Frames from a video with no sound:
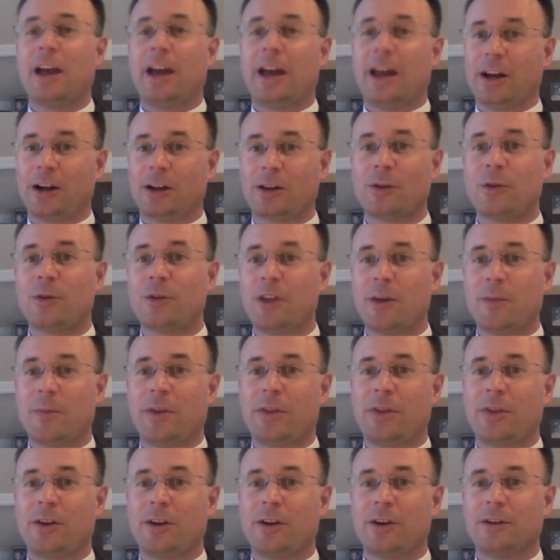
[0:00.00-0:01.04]
and include them
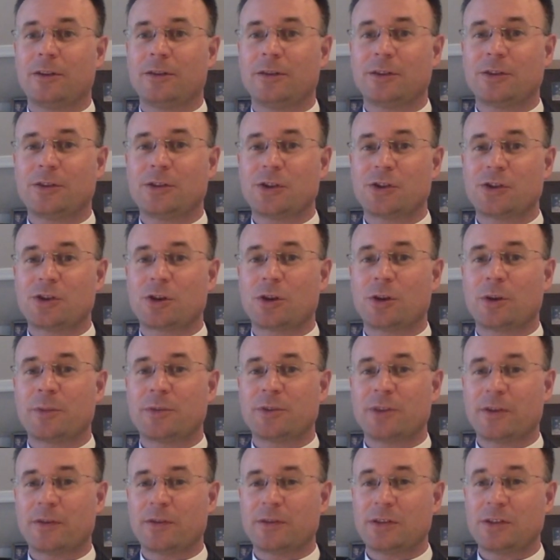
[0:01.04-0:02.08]
in their liturgical
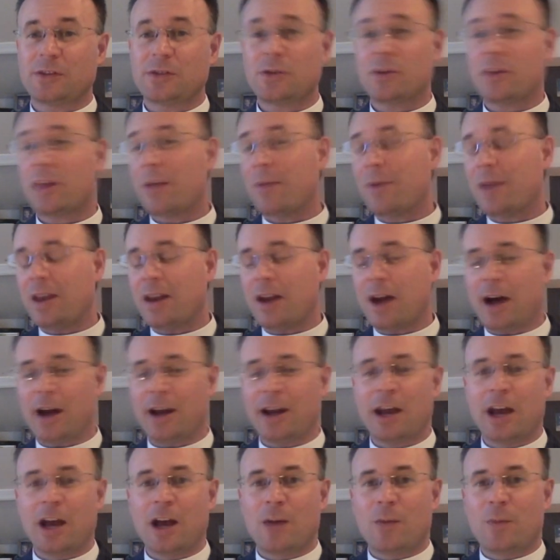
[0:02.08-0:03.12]
observances, or they may
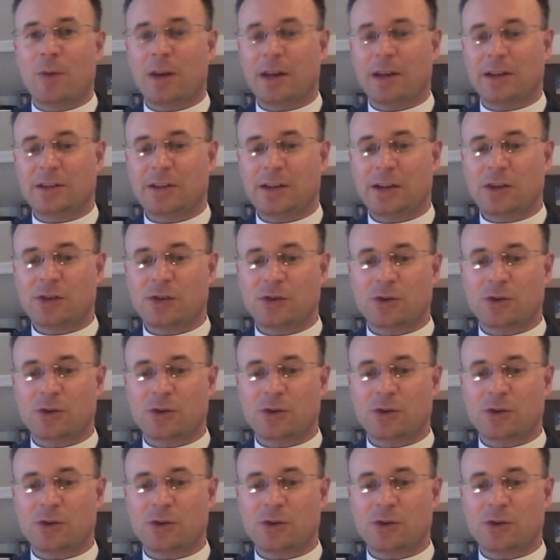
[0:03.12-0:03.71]
not. But at St.